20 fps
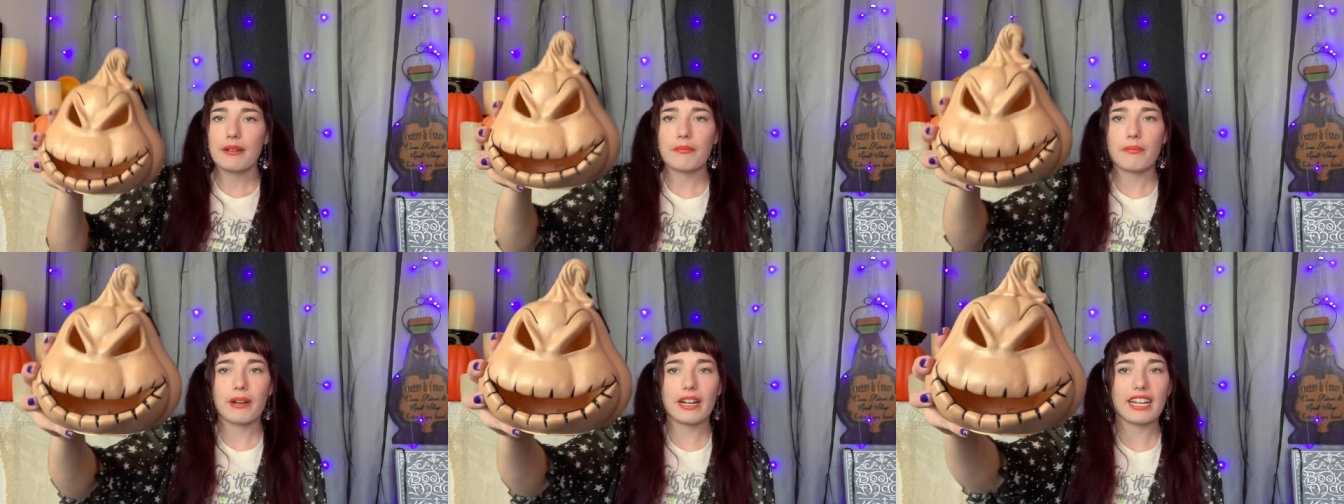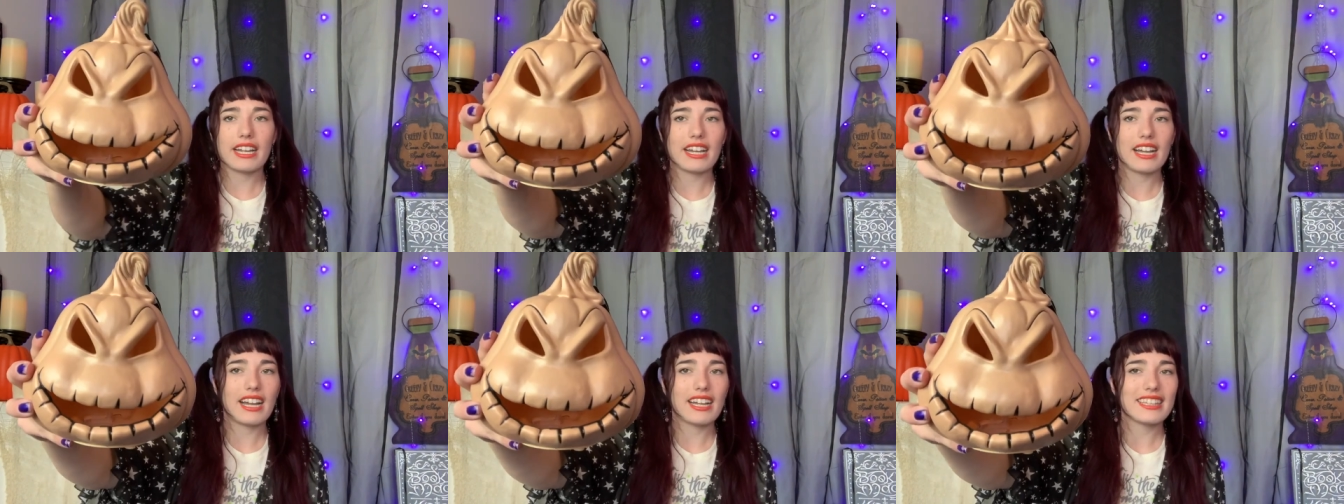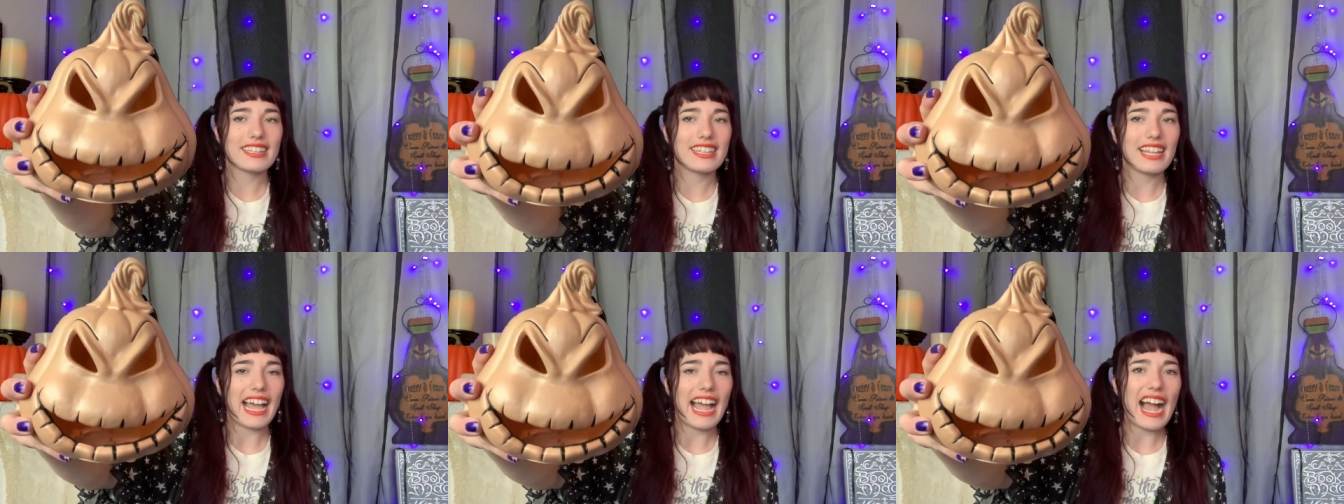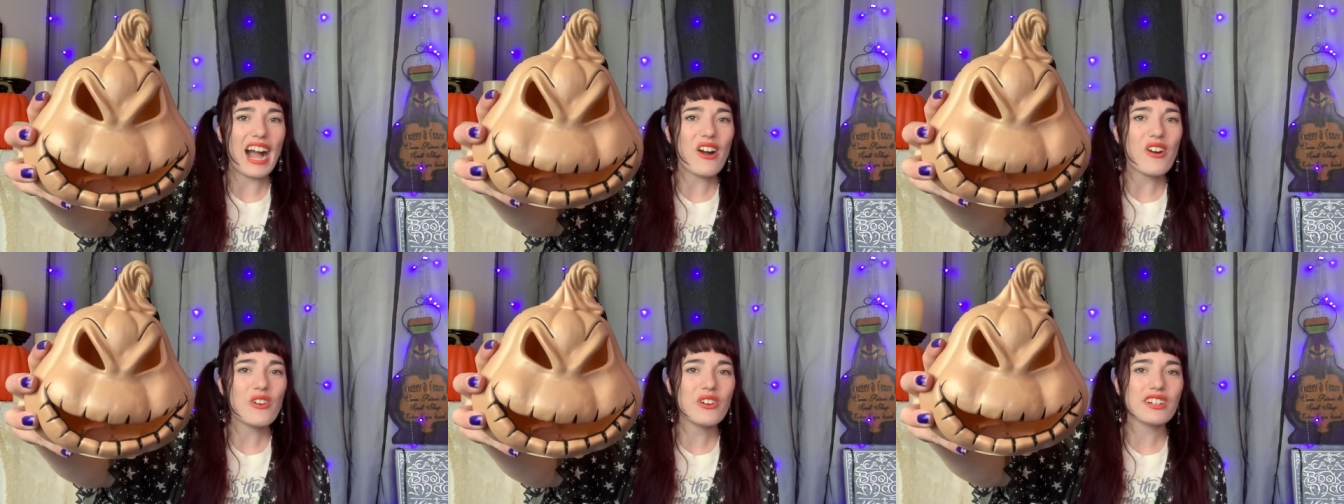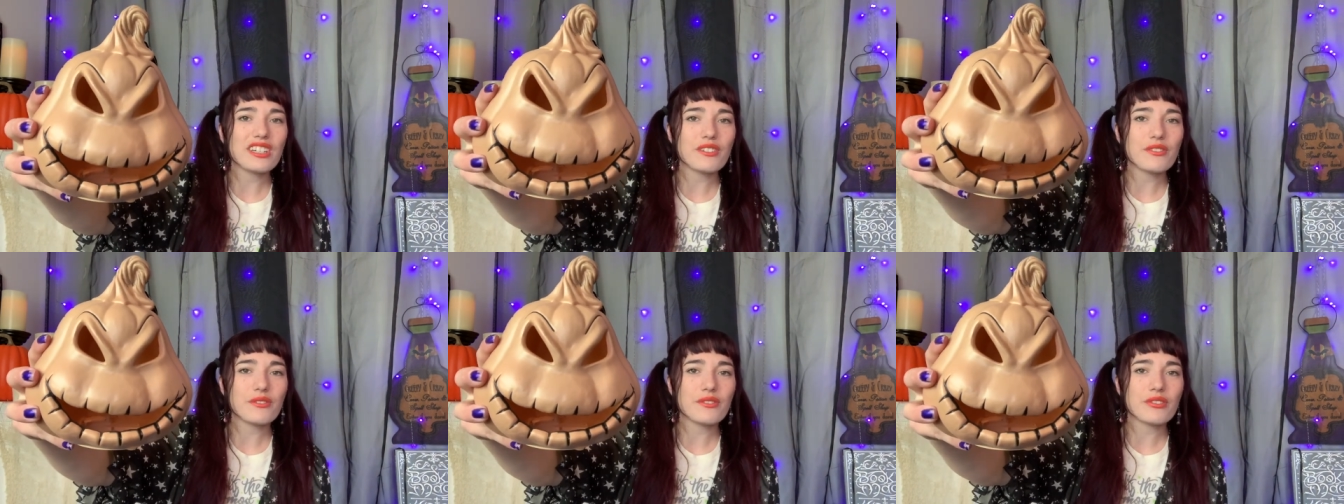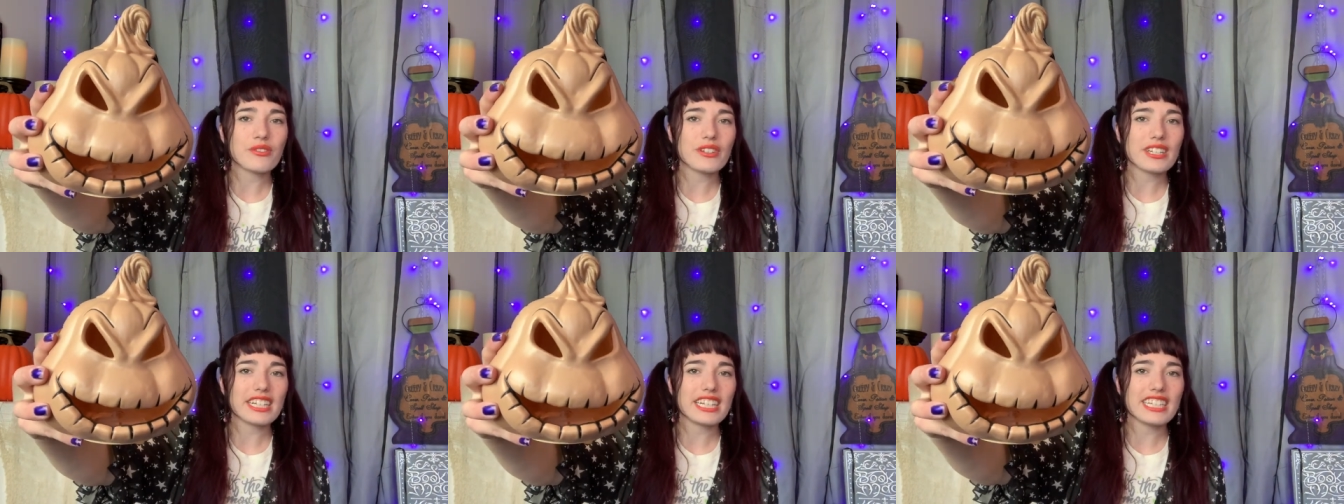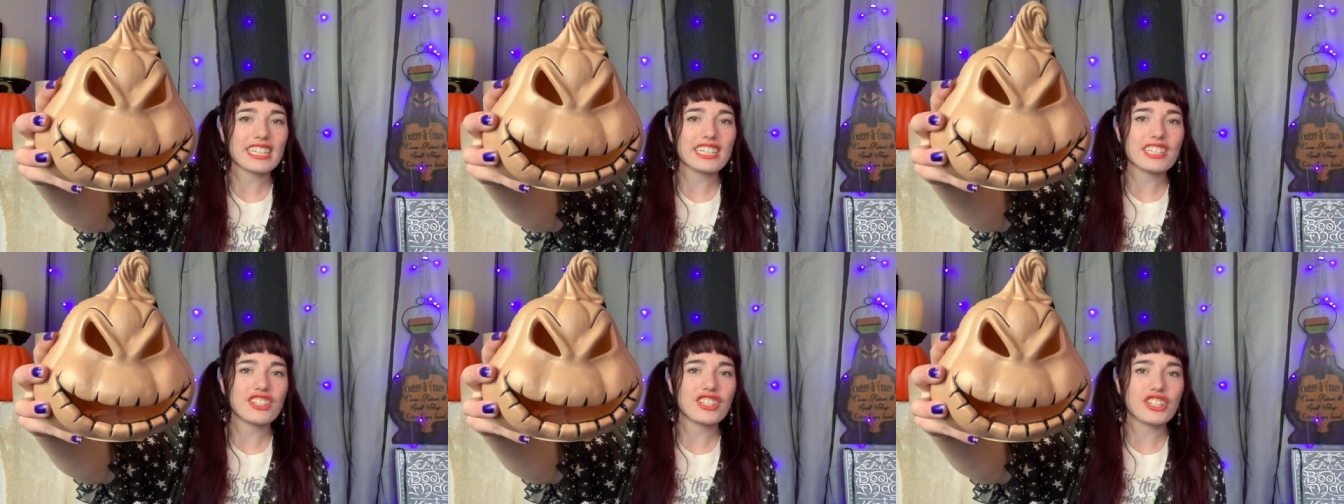But how
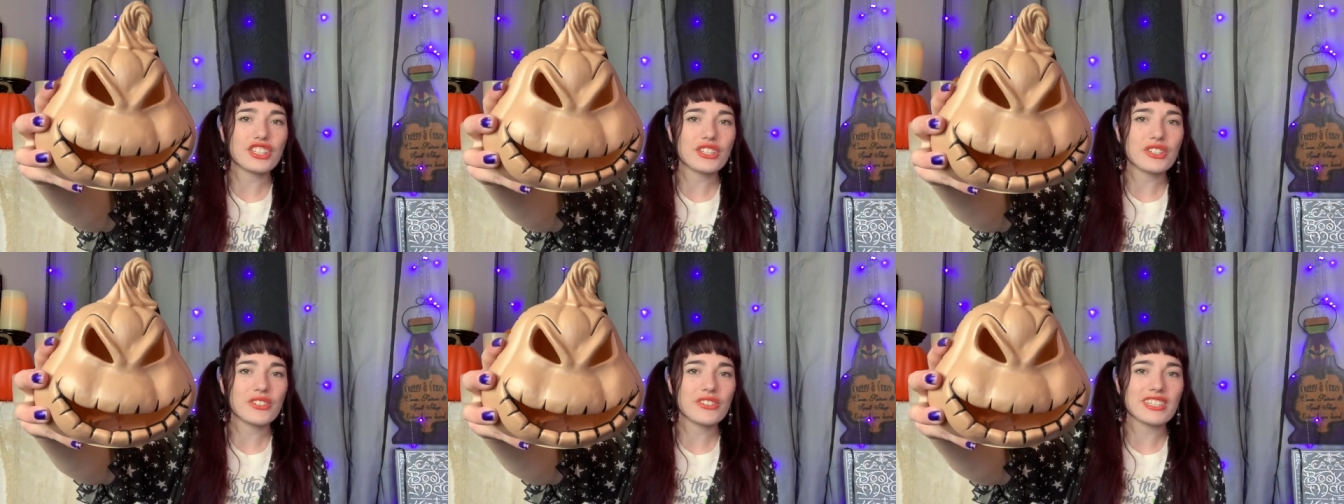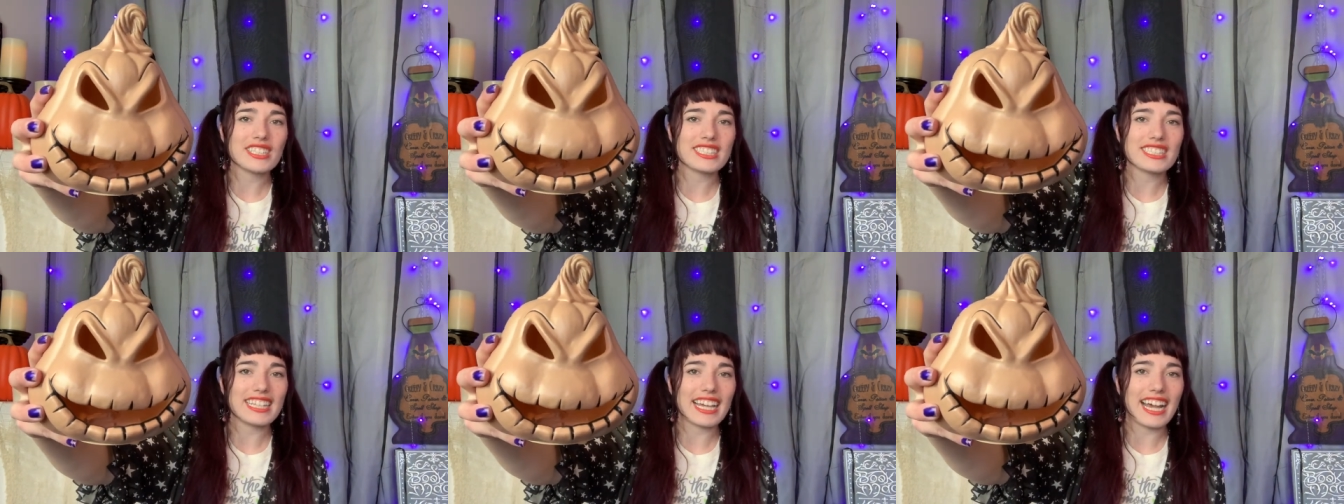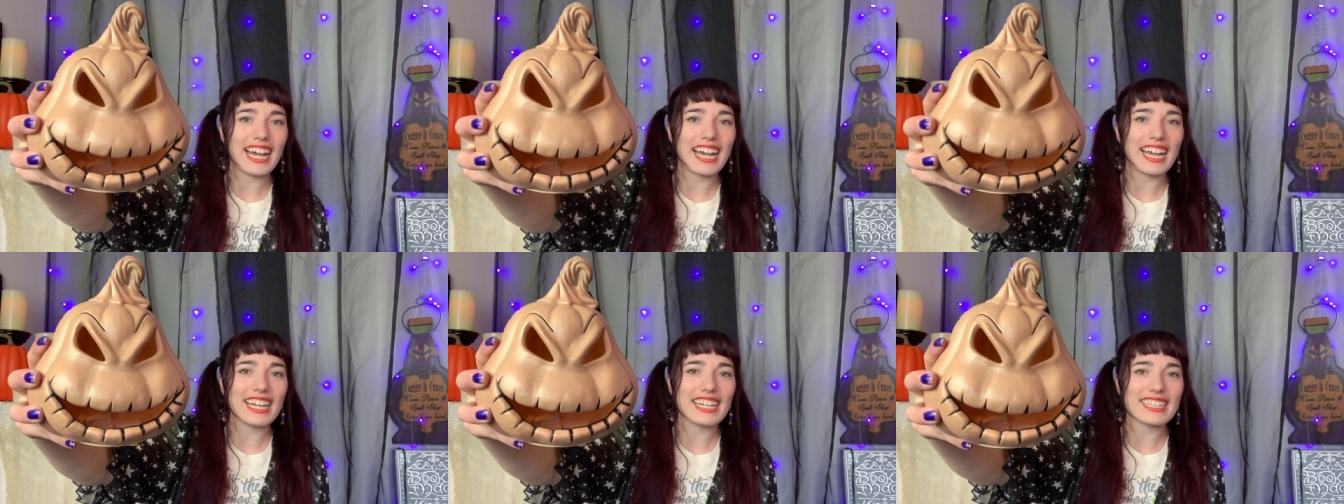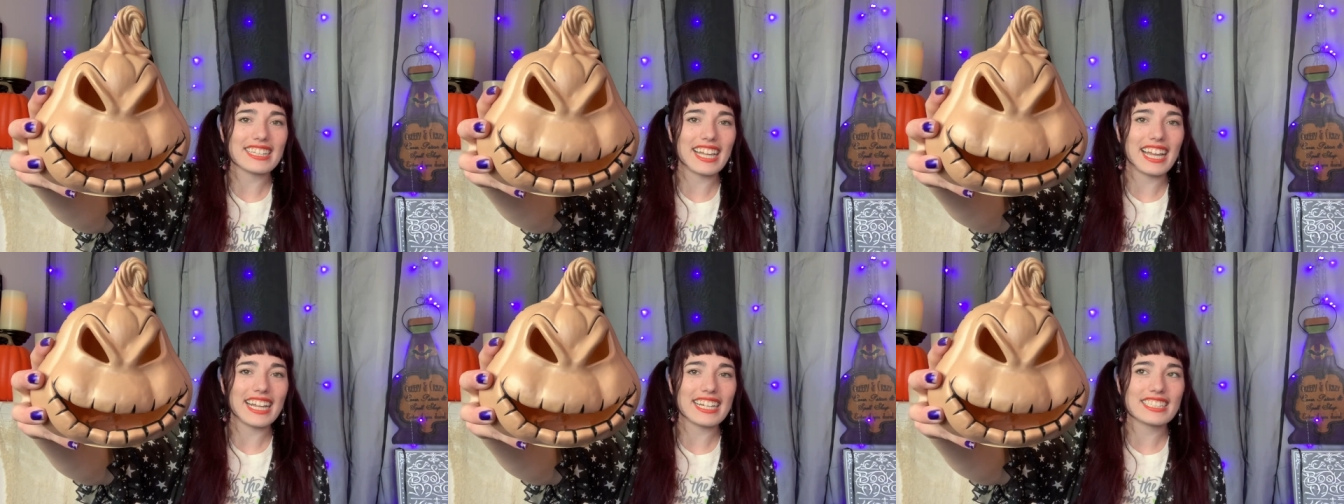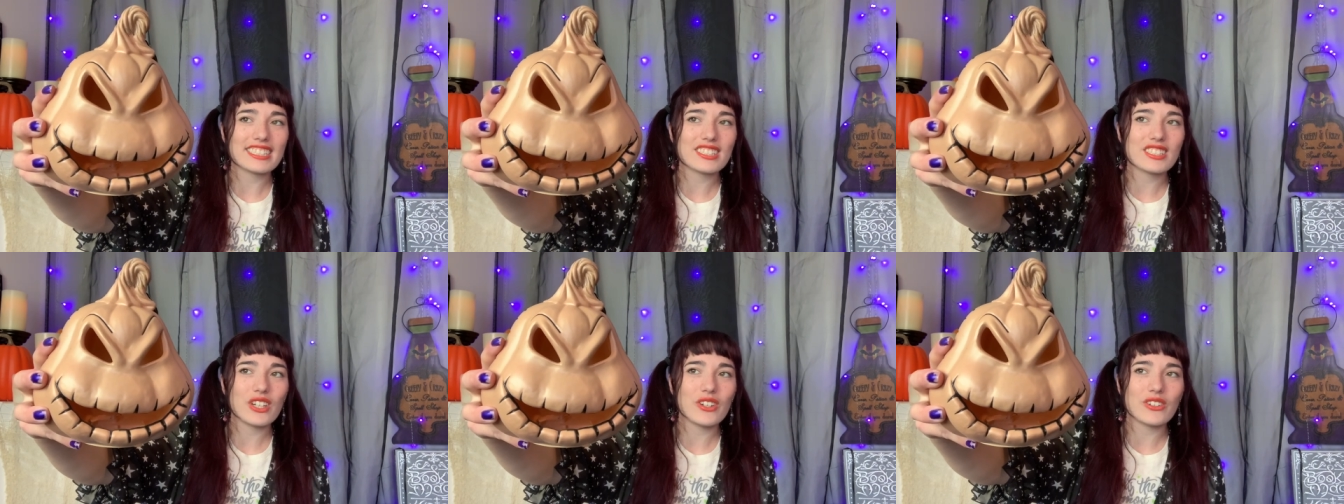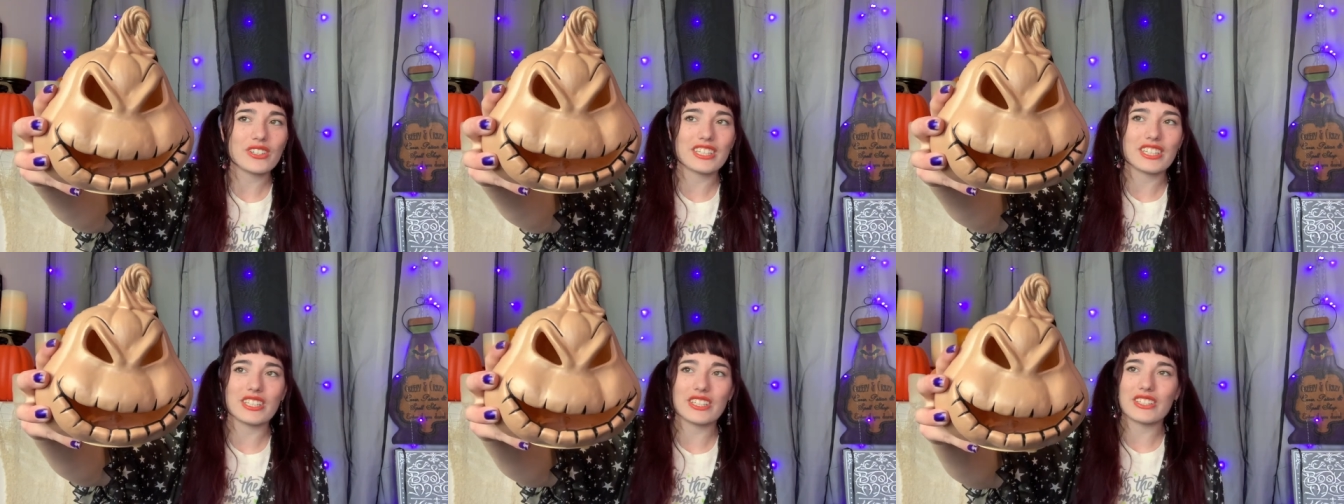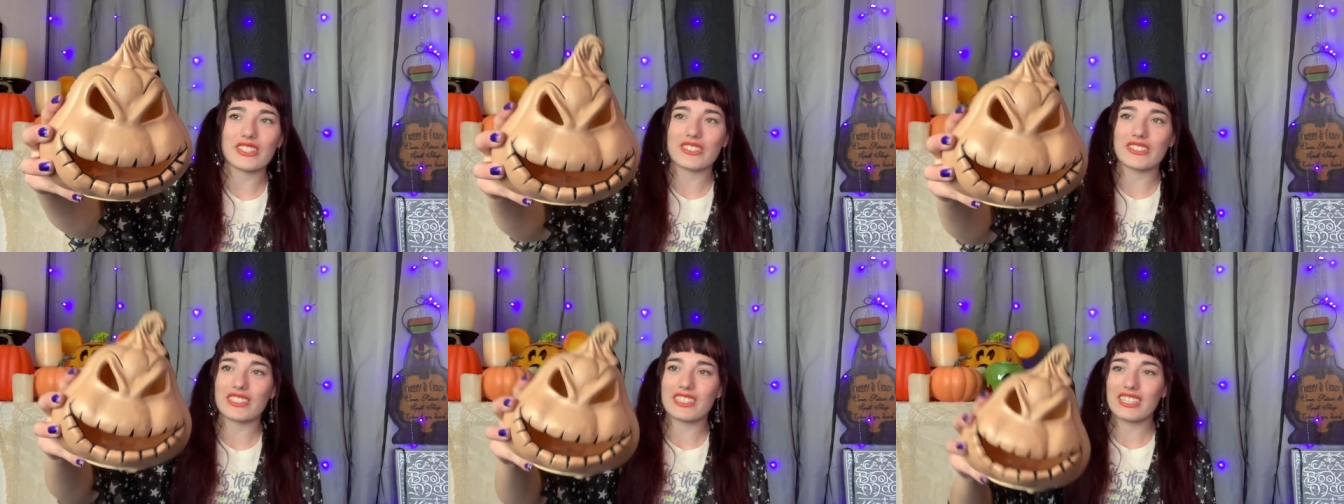freaking cute is that? Like, so
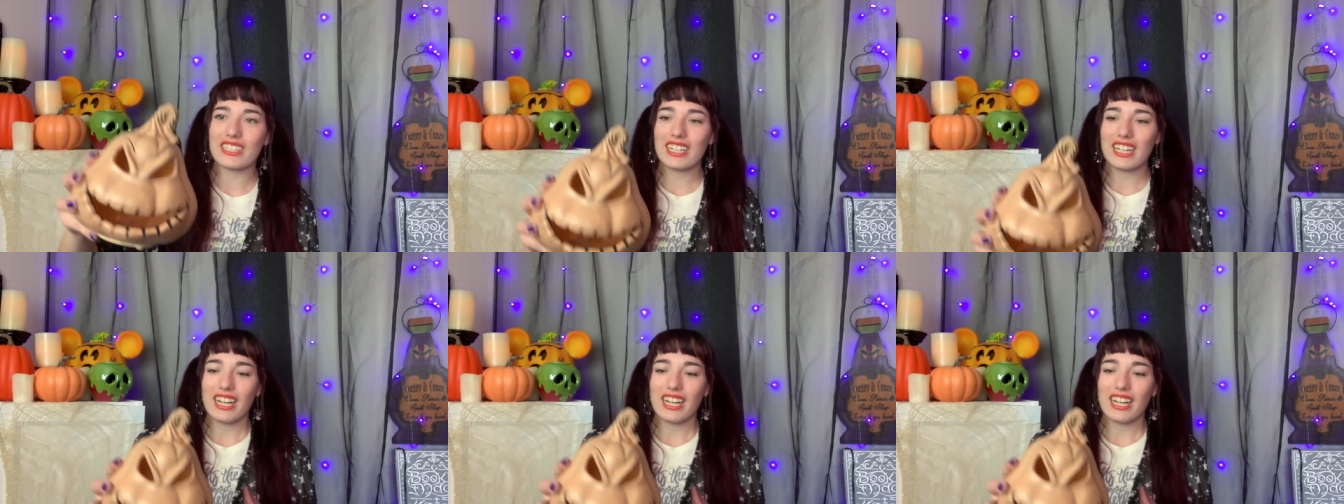cute.